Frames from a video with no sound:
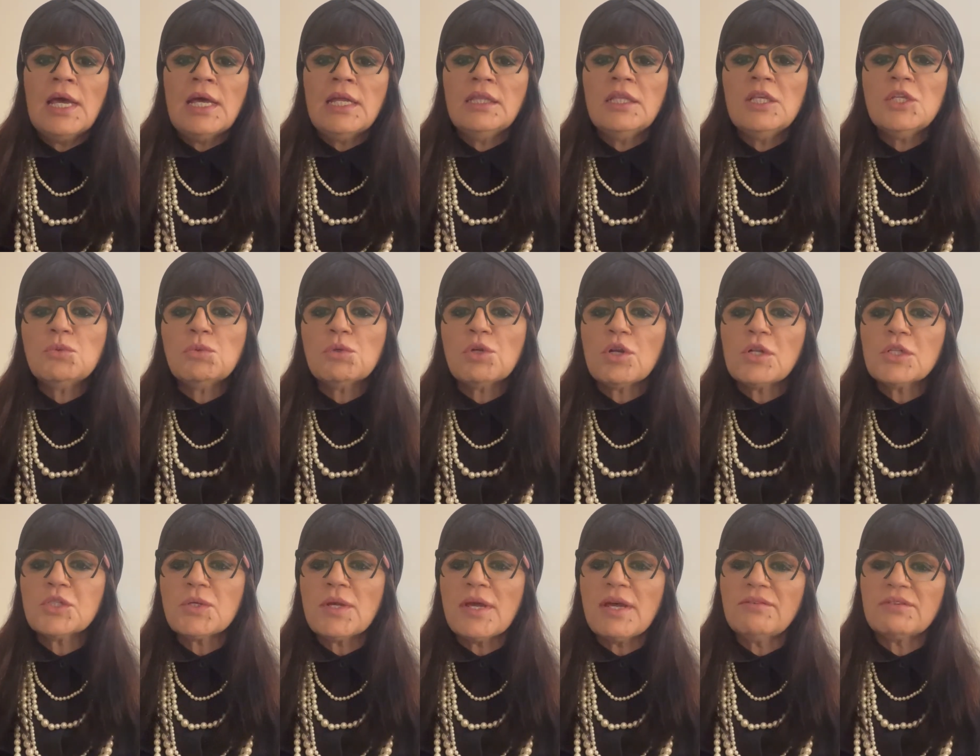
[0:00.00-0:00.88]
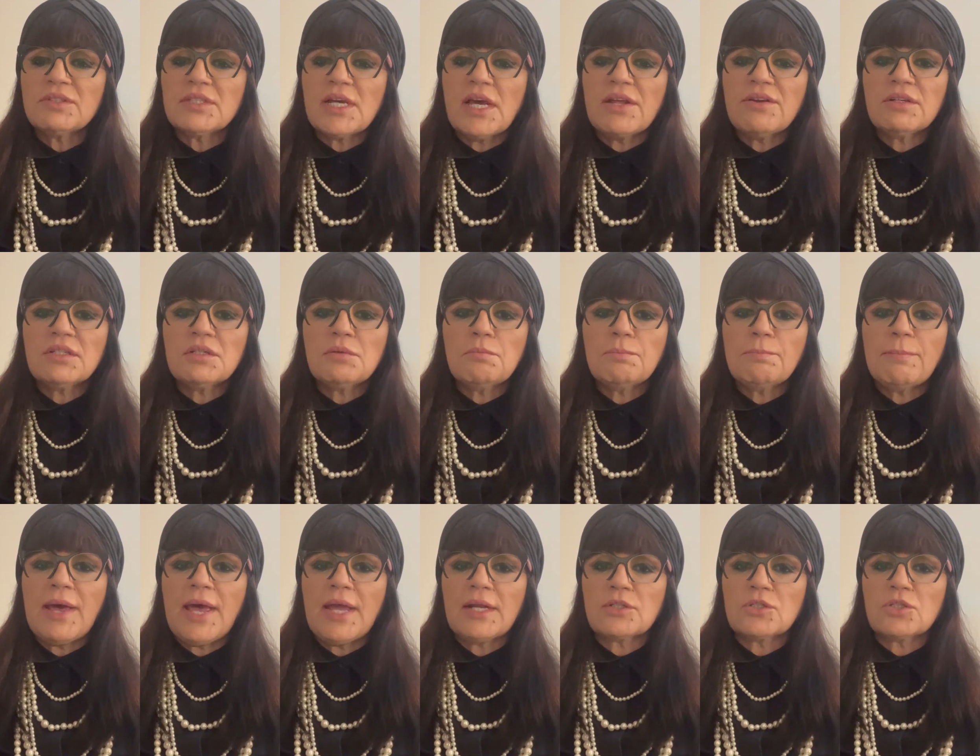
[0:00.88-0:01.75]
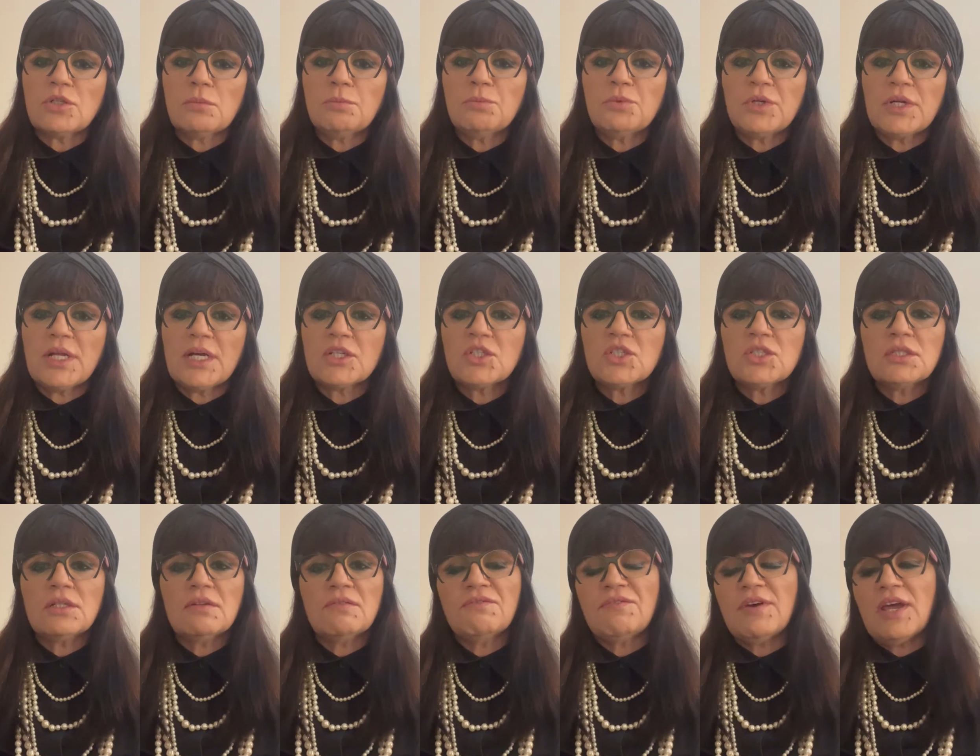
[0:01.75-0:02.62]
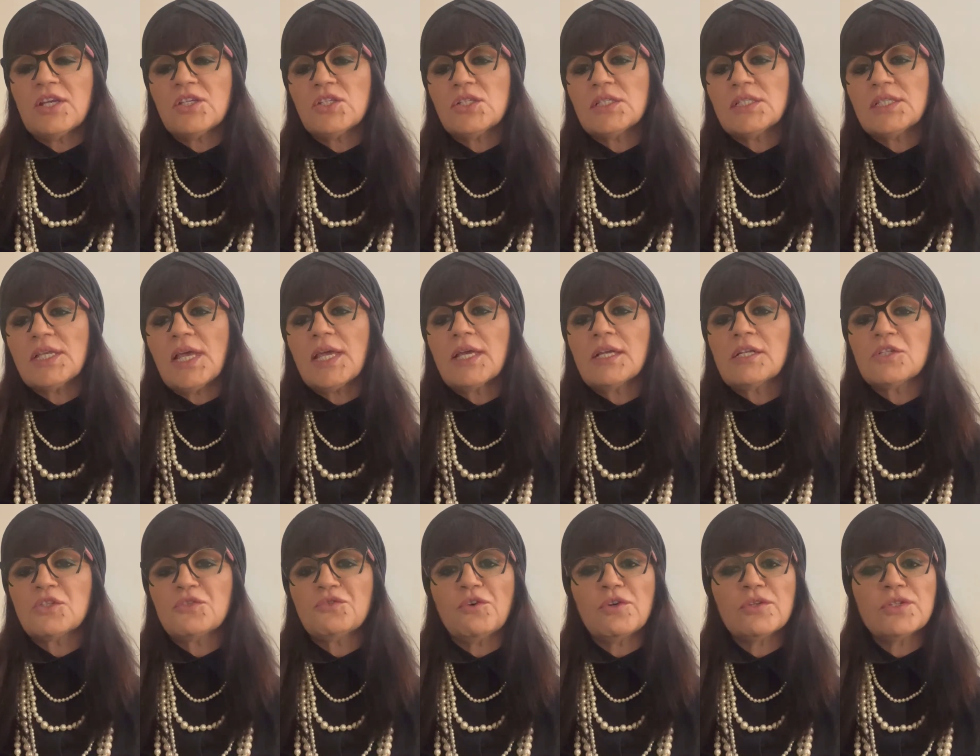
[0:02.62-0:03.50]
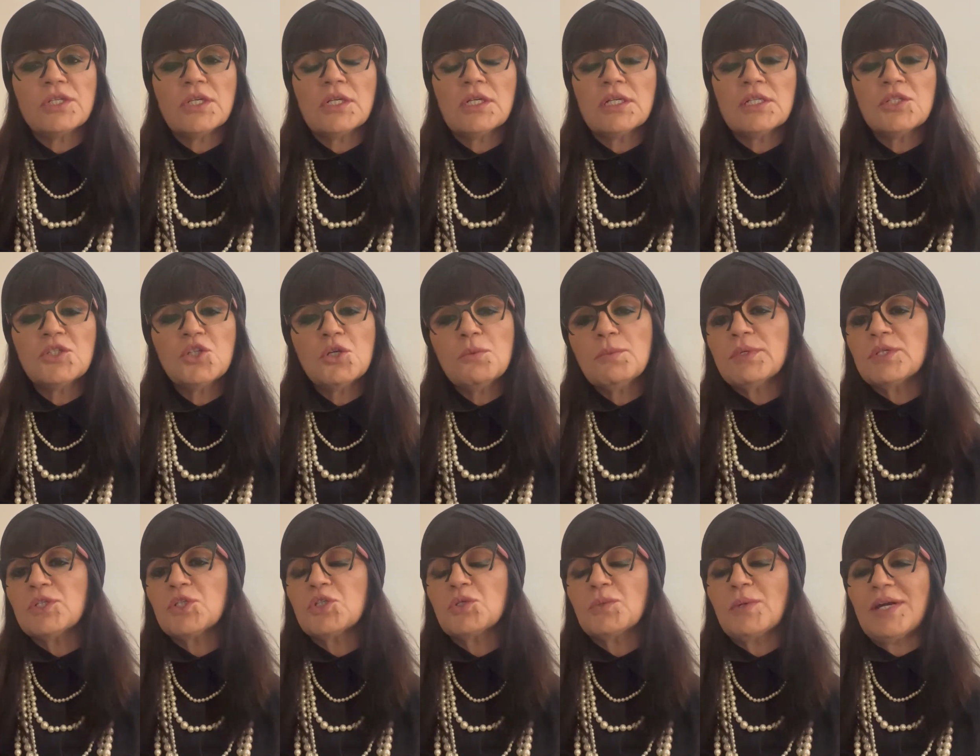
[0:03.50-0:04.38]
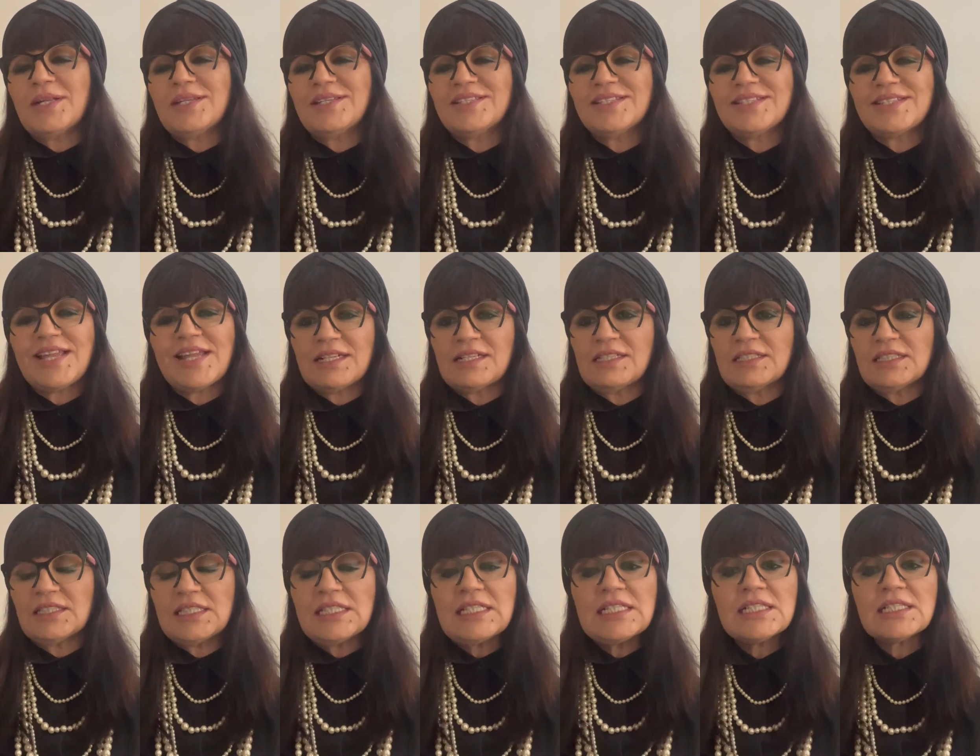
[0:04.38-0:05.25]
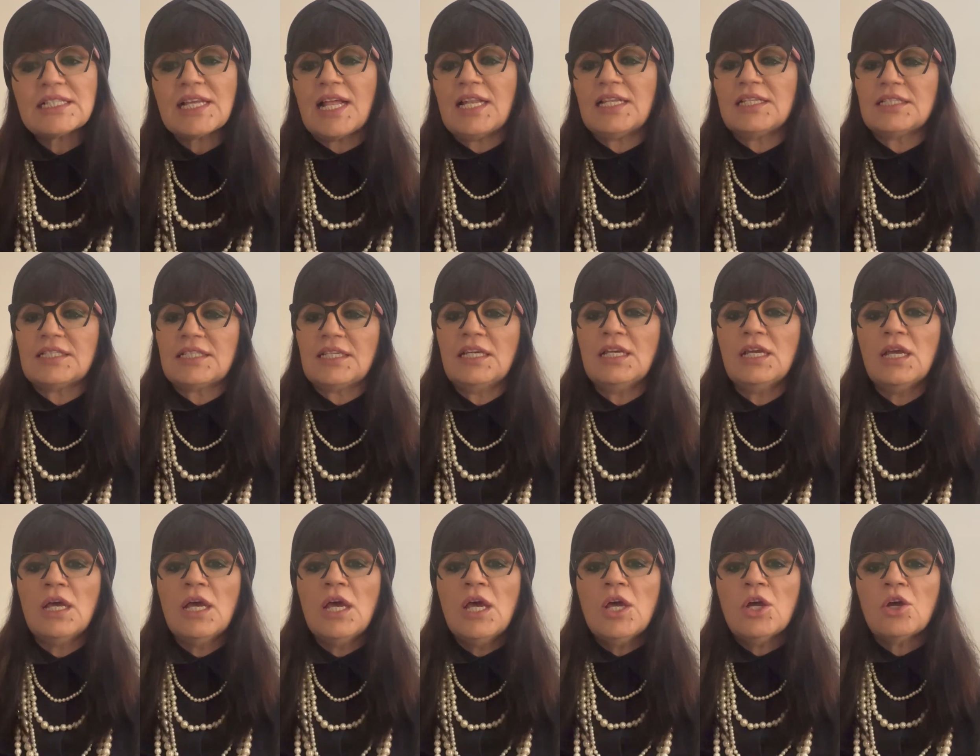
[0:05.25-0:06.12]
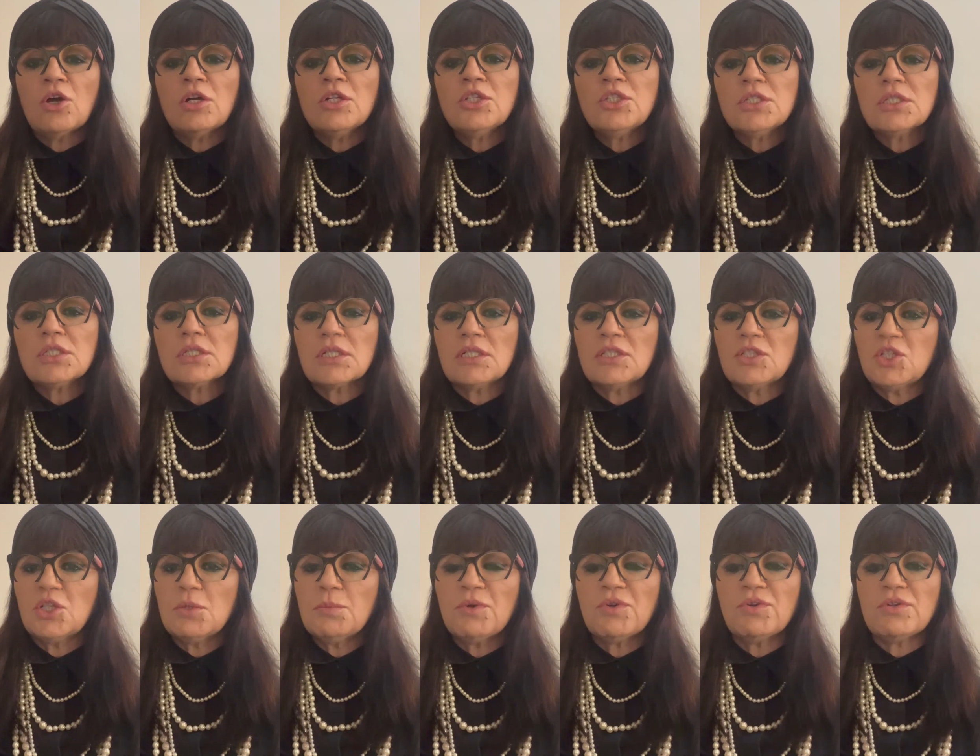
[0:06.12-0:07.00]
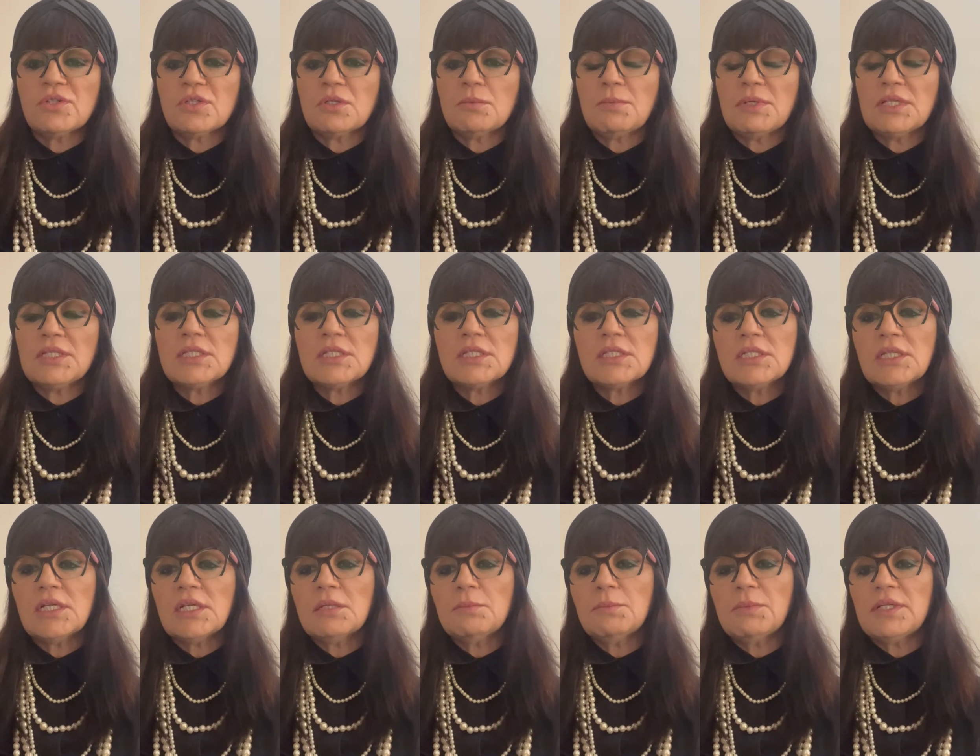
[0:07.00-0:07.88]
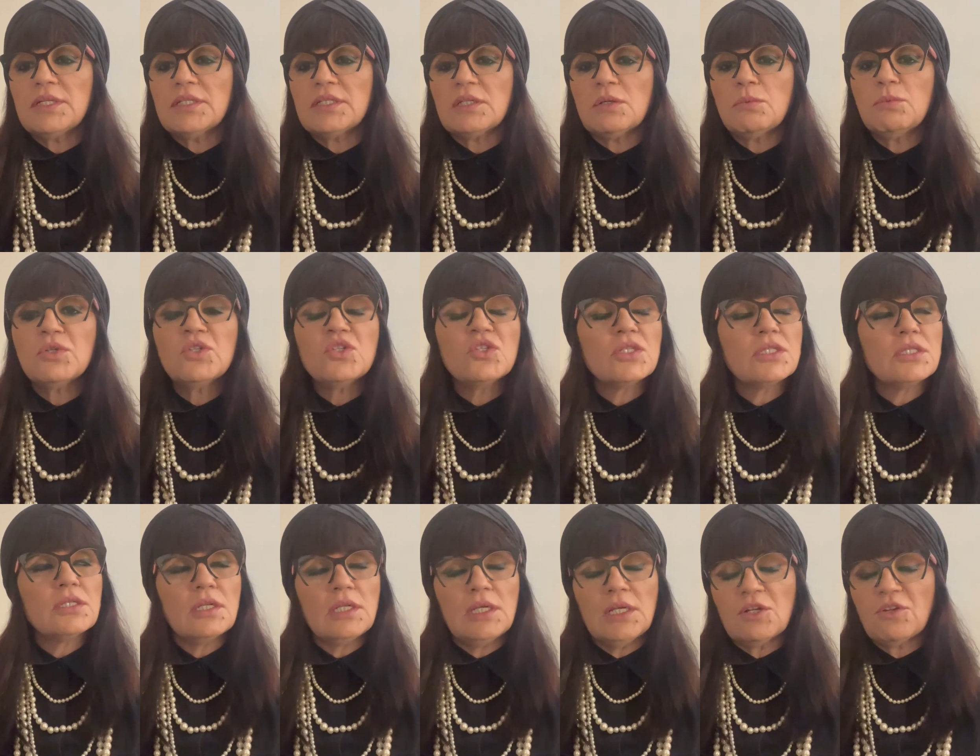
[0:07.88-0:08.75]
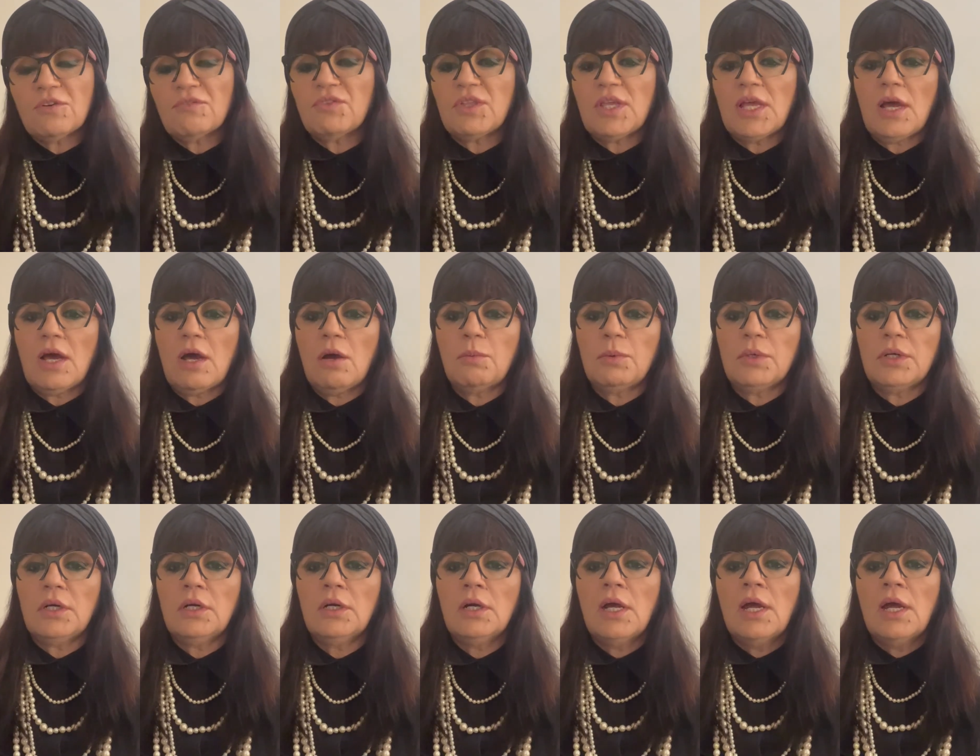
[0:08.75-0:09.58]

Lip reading: This would also have a direct impact on production and fashion cycles, forcing consumers to understand seasonality, conscious consumerism, and sustainability, which is the need of the hour,